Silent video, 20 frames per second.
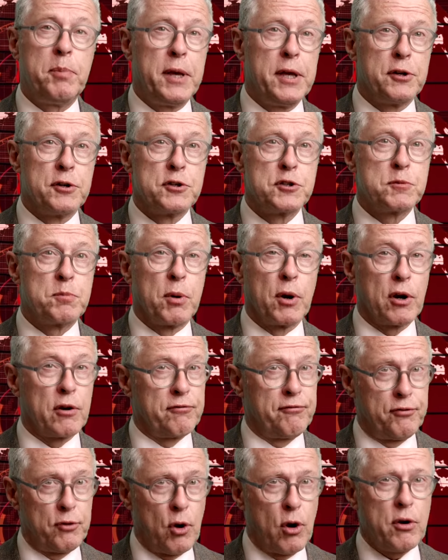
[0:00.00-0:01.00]
Petersburg,
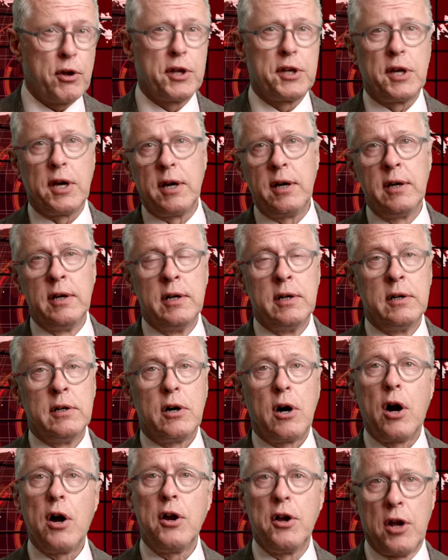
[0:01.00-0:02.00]
Florida,
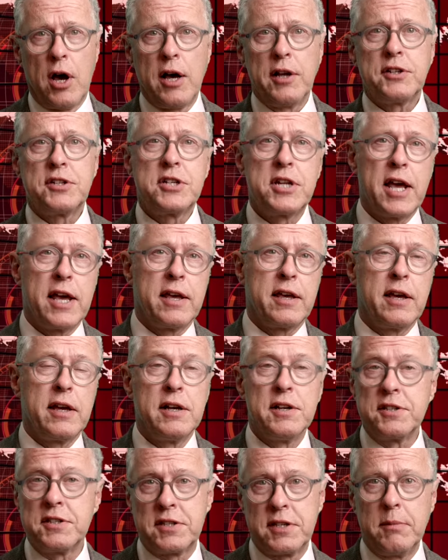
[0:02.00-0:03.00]
are not taking
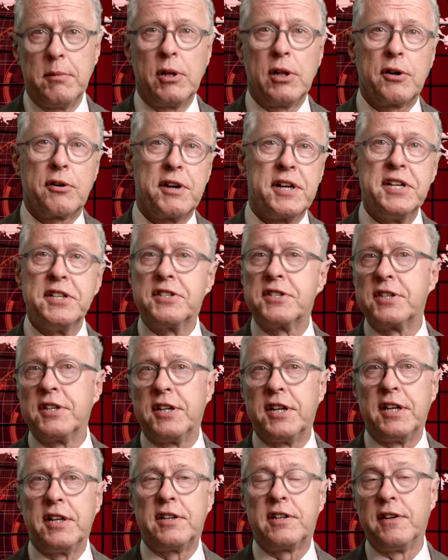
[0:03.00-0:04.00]
a similar
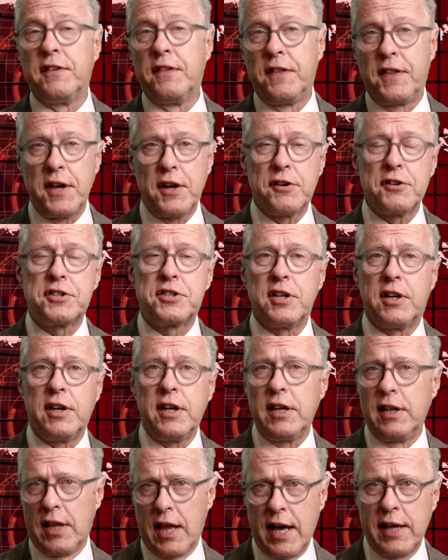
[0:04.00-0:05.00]
incident in their
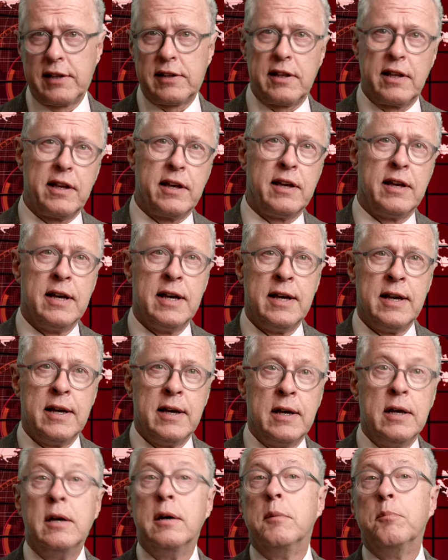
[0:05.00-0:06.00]
city lightly.
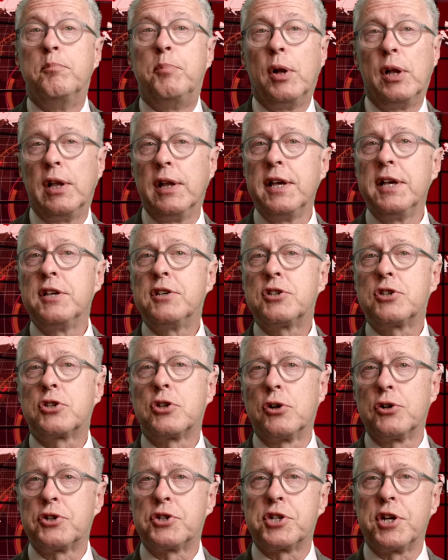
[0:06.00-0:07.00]
Police
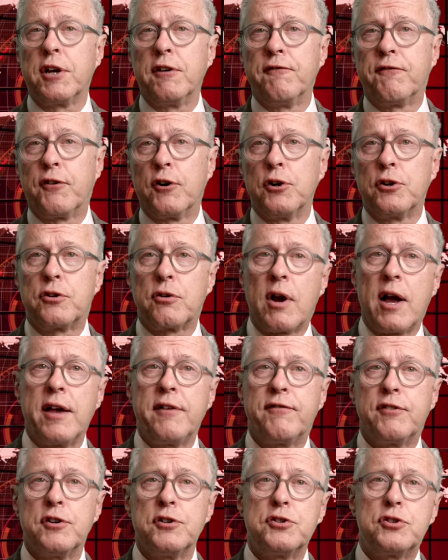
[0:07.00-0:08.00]
searching for
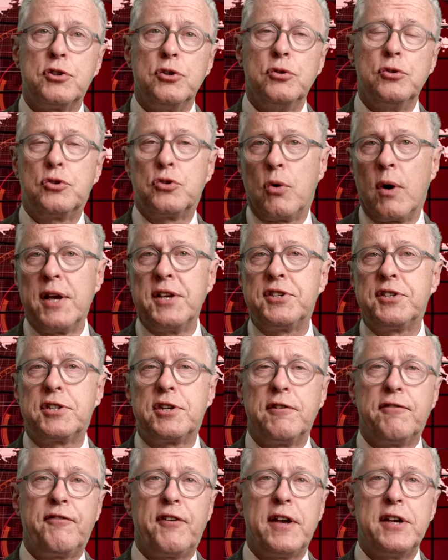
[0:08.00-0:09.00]
drivers who twice
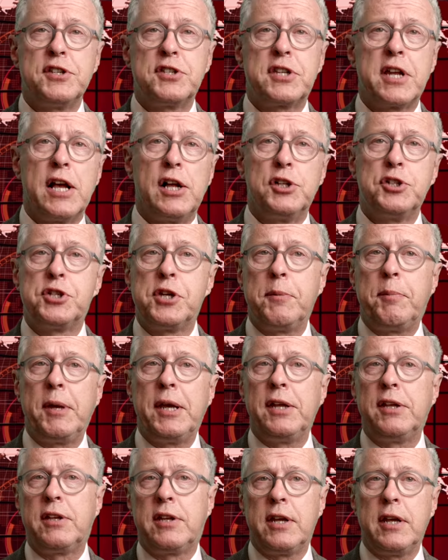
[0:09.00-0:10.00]
defaced
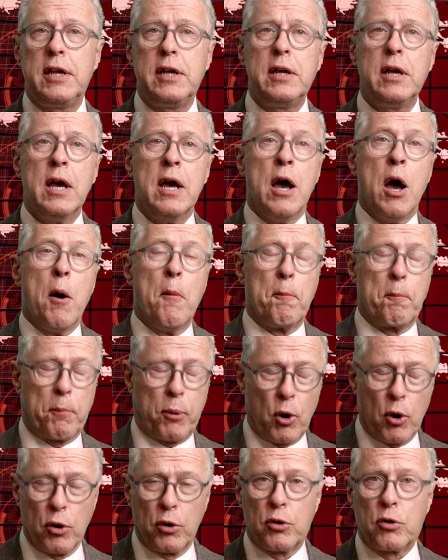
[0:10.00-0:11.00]
LGBT
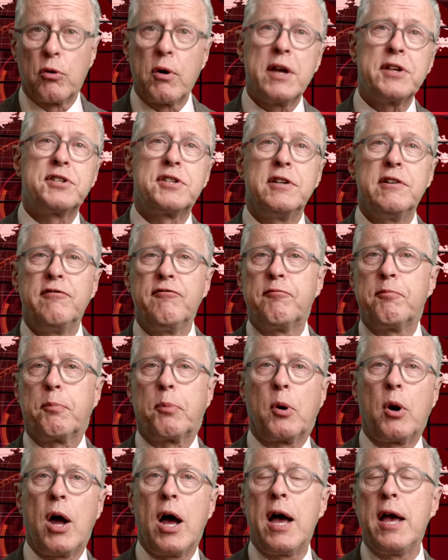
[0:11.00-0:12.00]
progressive
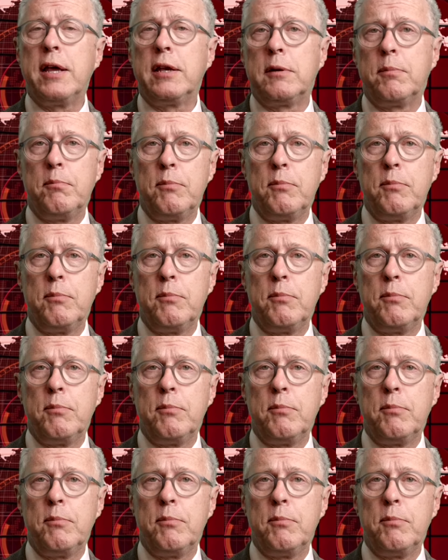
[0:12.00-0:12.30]
pride